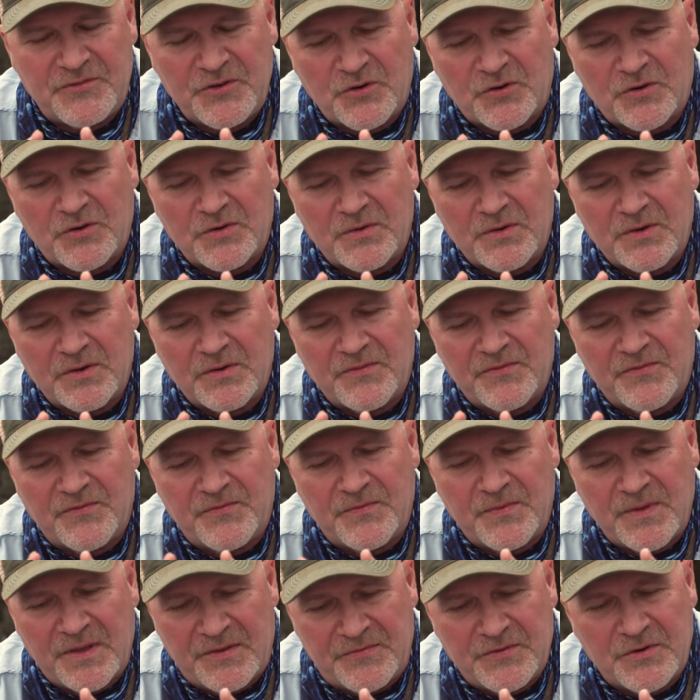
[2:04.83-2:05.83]
you're
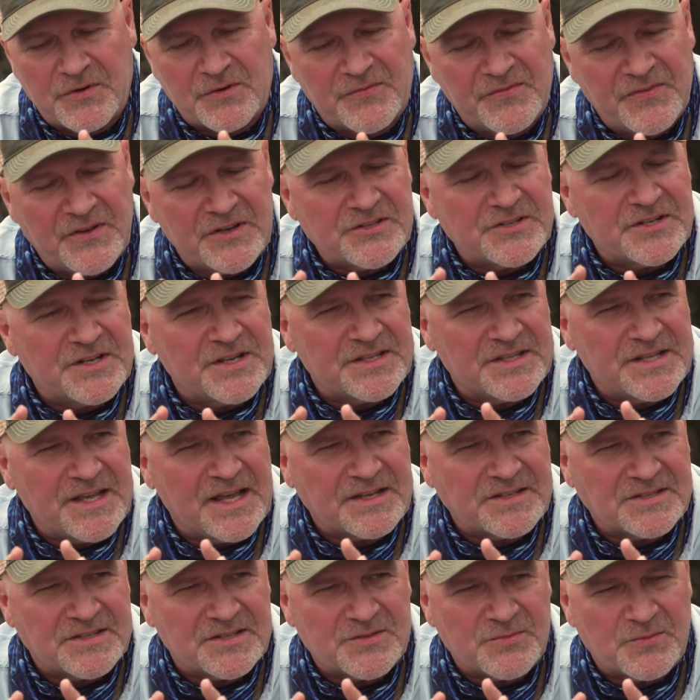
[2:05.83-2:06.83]
fishing a
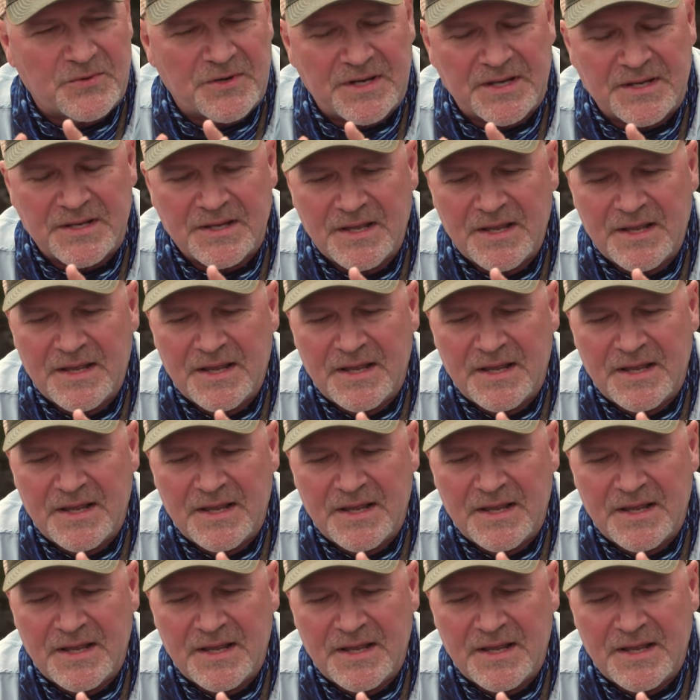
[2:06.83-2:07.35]
Texas rigged.